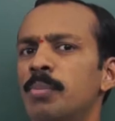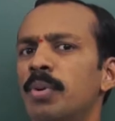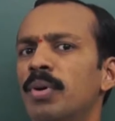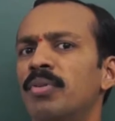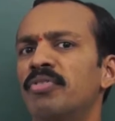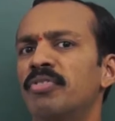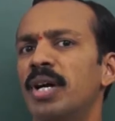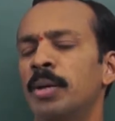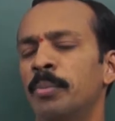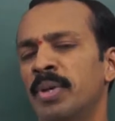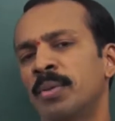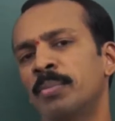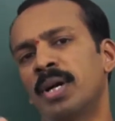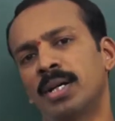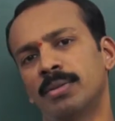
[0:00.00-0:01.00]
of
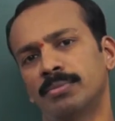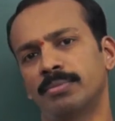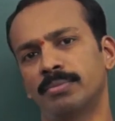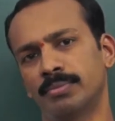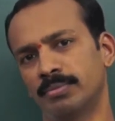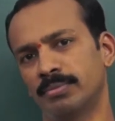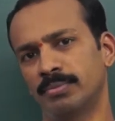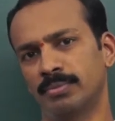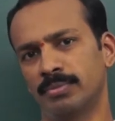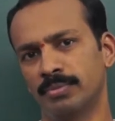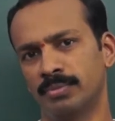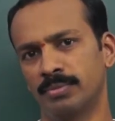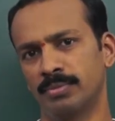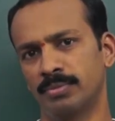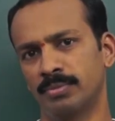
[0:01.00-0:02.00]
amoeba?
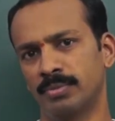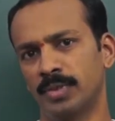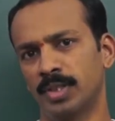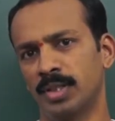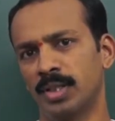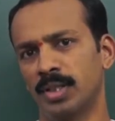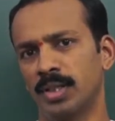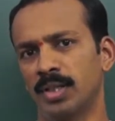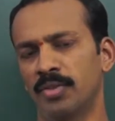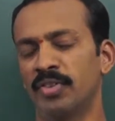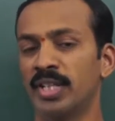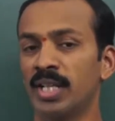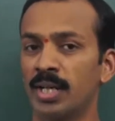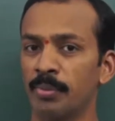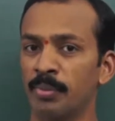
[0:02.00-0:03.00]

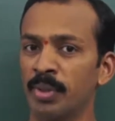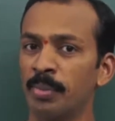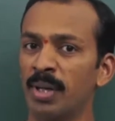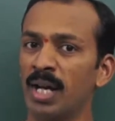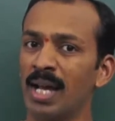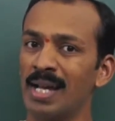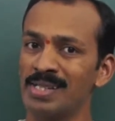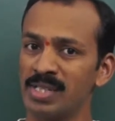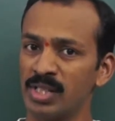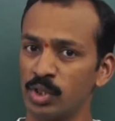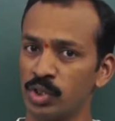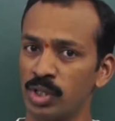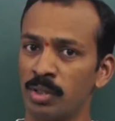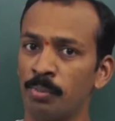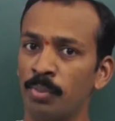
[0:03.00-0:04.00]
Whether amoeba has a
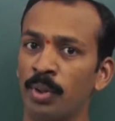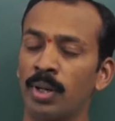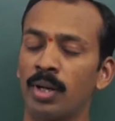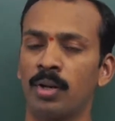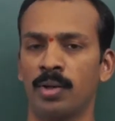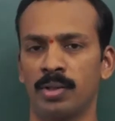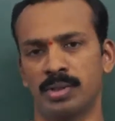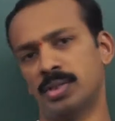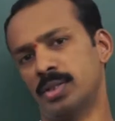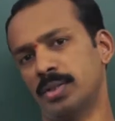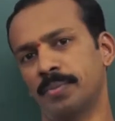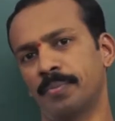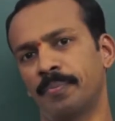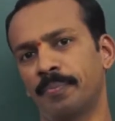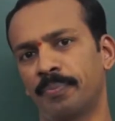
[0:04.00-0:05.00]
shape or not?
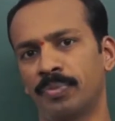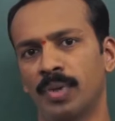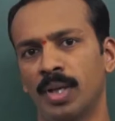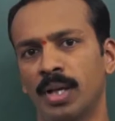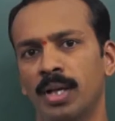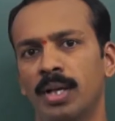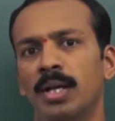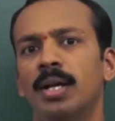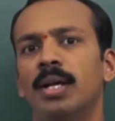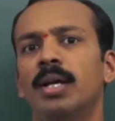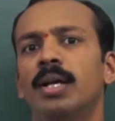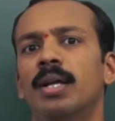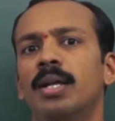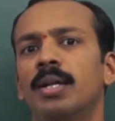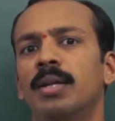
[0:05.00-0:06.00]

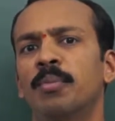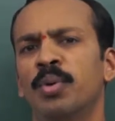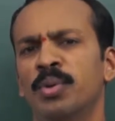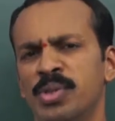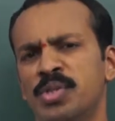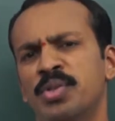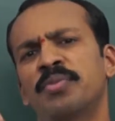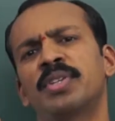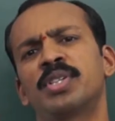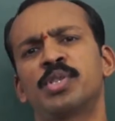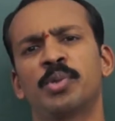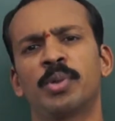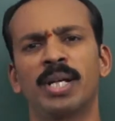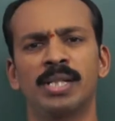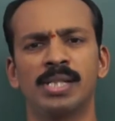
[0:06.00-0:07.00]
Most of the
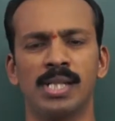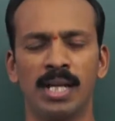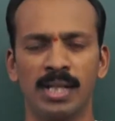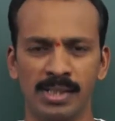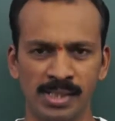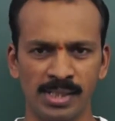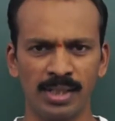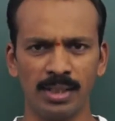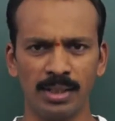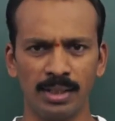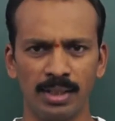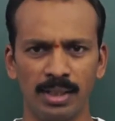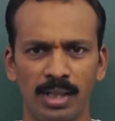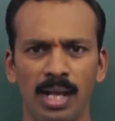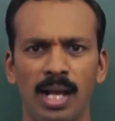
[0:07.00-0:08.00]
students
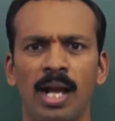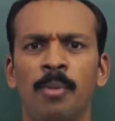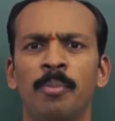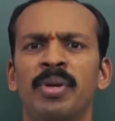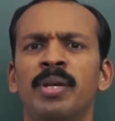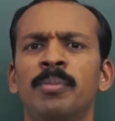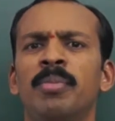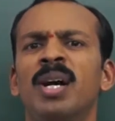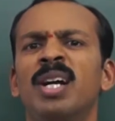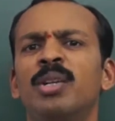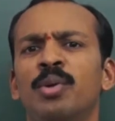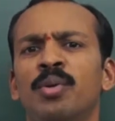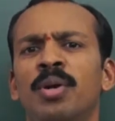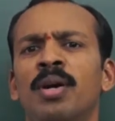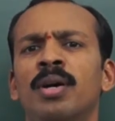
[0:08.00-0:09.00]
answer amoeba
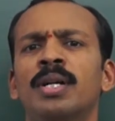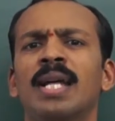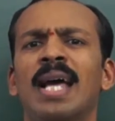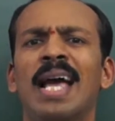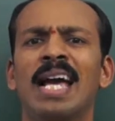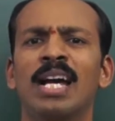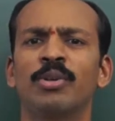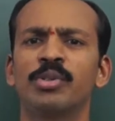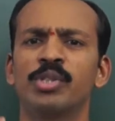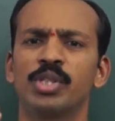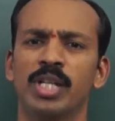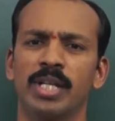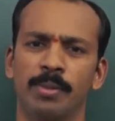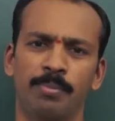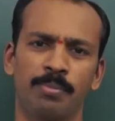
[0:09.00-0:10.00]
do not have
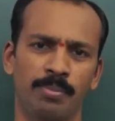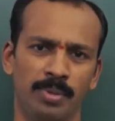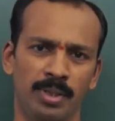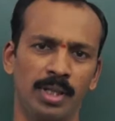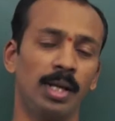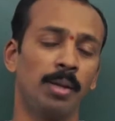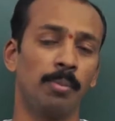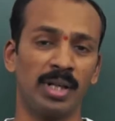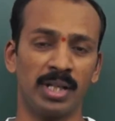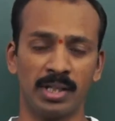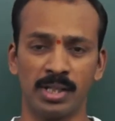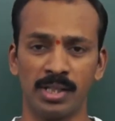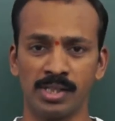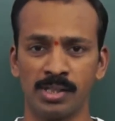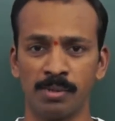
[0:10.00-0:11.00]
shape. But it
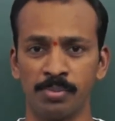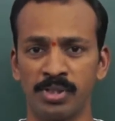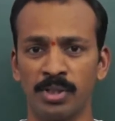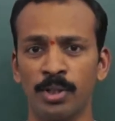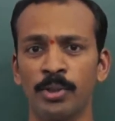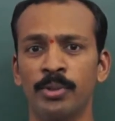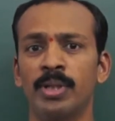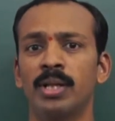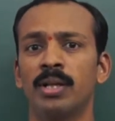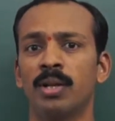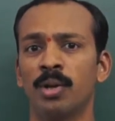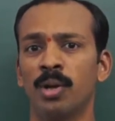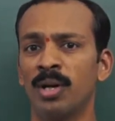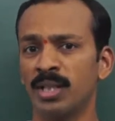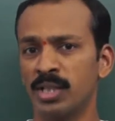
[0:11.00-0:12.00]
is absolutely
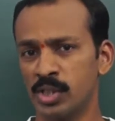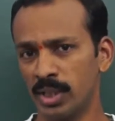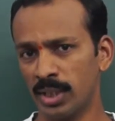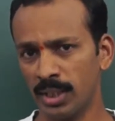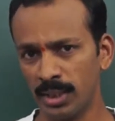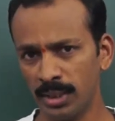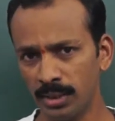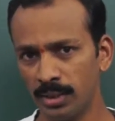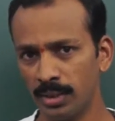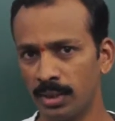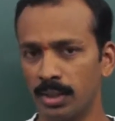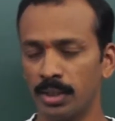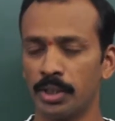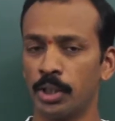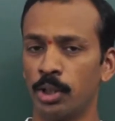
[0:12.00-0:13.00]
wrong, children.
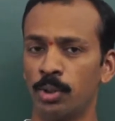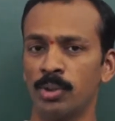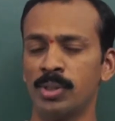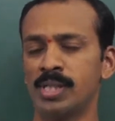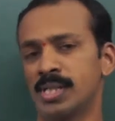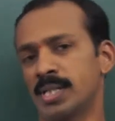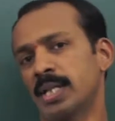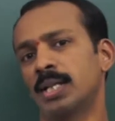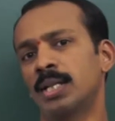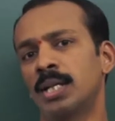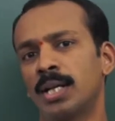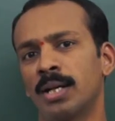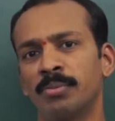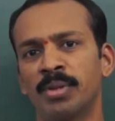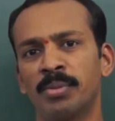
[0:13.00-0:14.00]
Don't say that
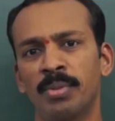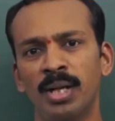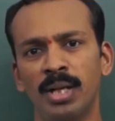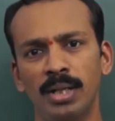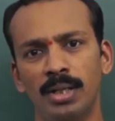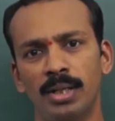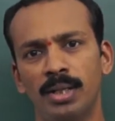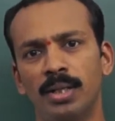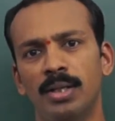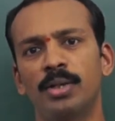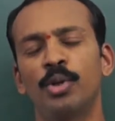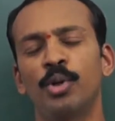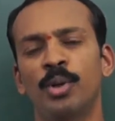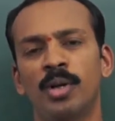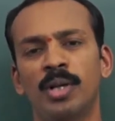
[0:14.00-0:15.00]
amoeba
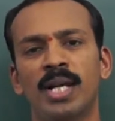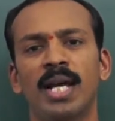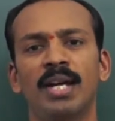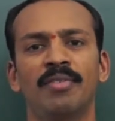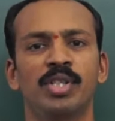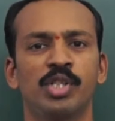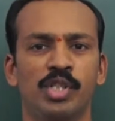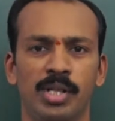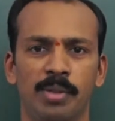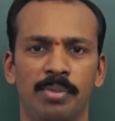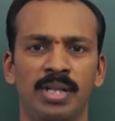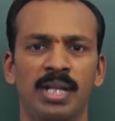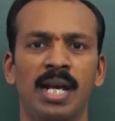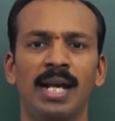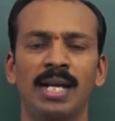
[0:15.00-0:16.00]
do not have a shape.
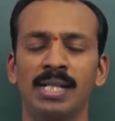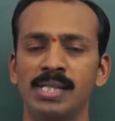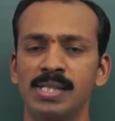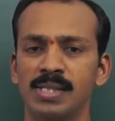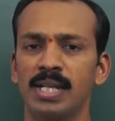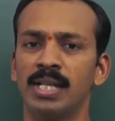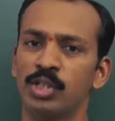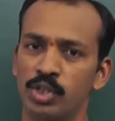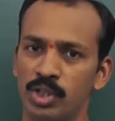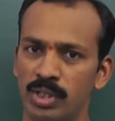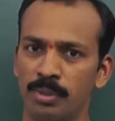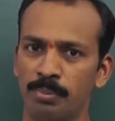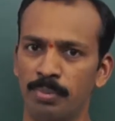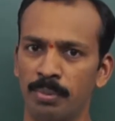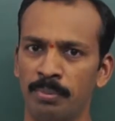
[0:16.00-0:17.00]
It has a
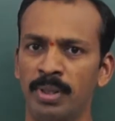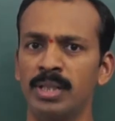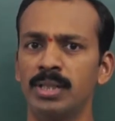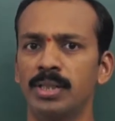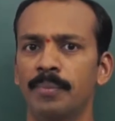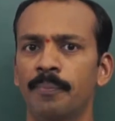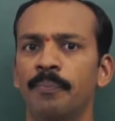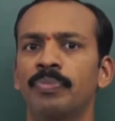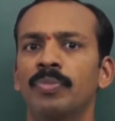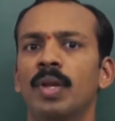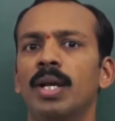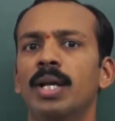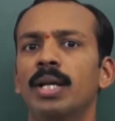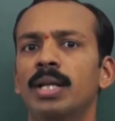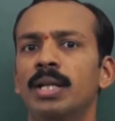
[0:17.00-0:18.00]
shape, but
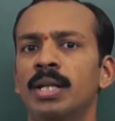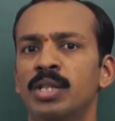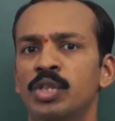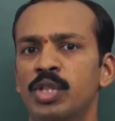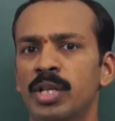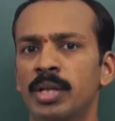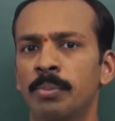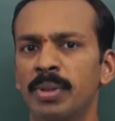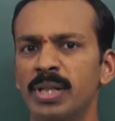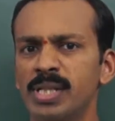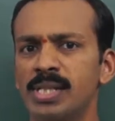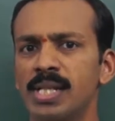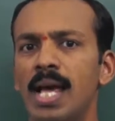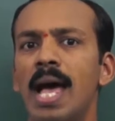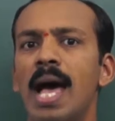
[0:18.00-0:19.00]
the shape
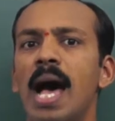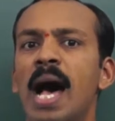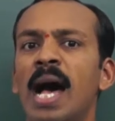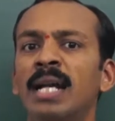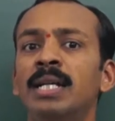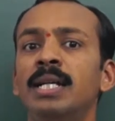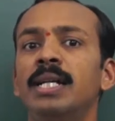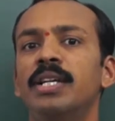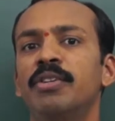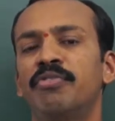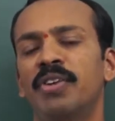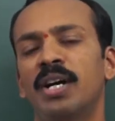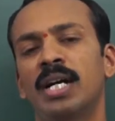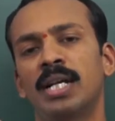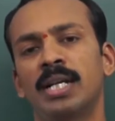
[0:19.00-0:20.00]
is
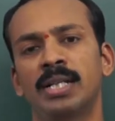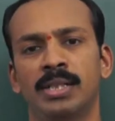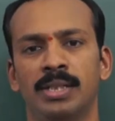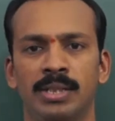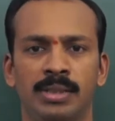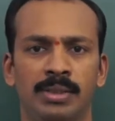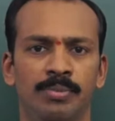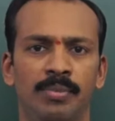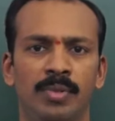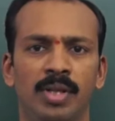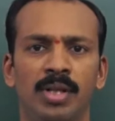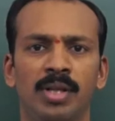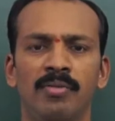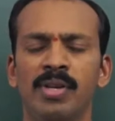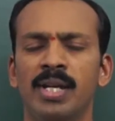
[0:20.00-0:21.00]
undefined.
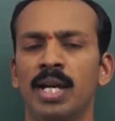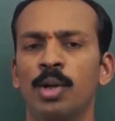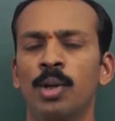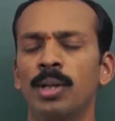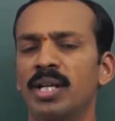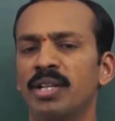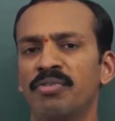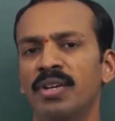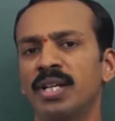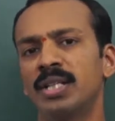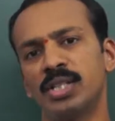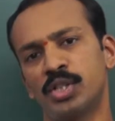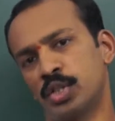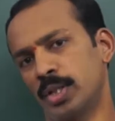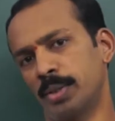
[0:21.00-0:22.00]
We cannot define the
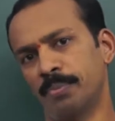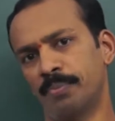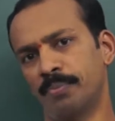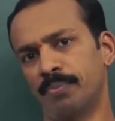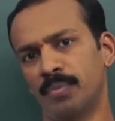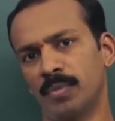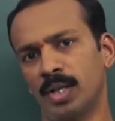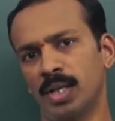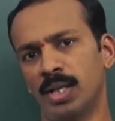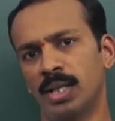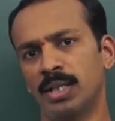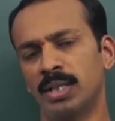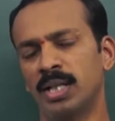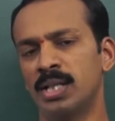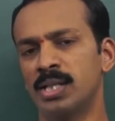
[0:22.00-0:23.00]
shape.
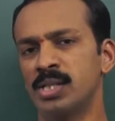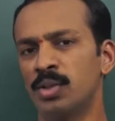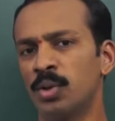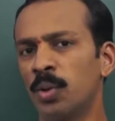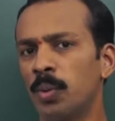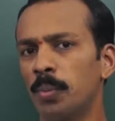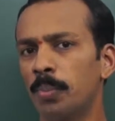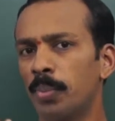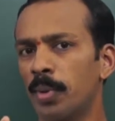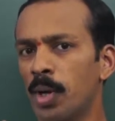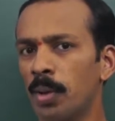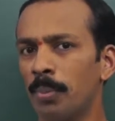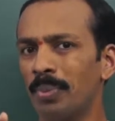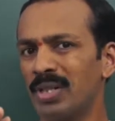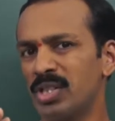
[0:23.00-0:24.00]
There is no
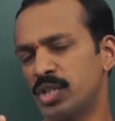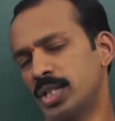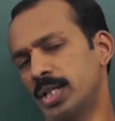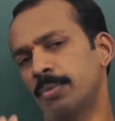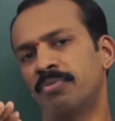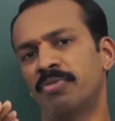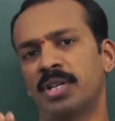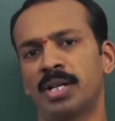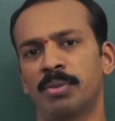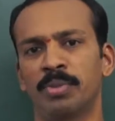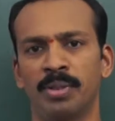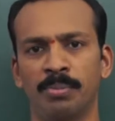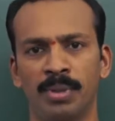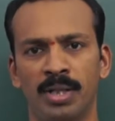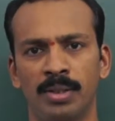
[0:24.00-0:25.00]
proper shape for
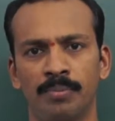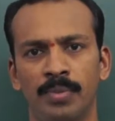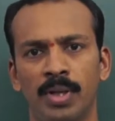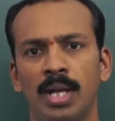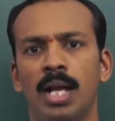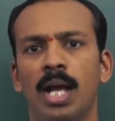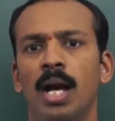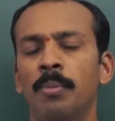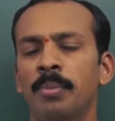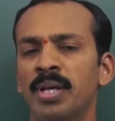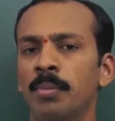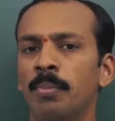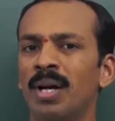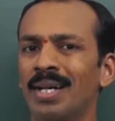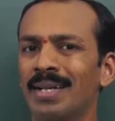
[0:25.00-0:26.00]
amoeba.
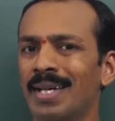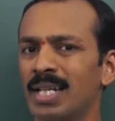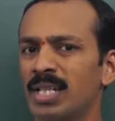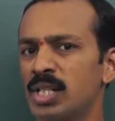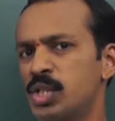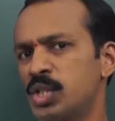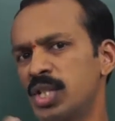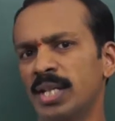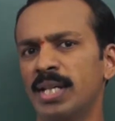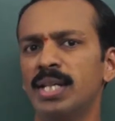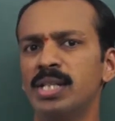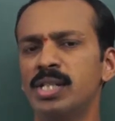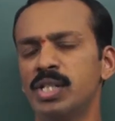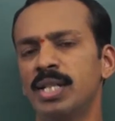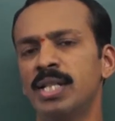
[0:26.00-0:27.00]
Amoeba can
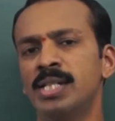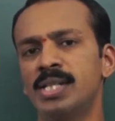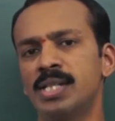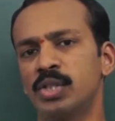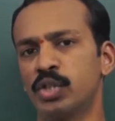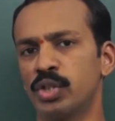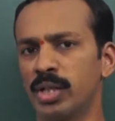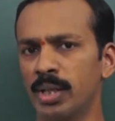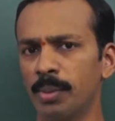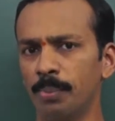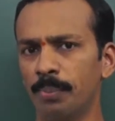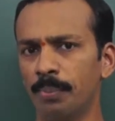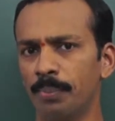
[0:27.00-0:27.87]
change its shape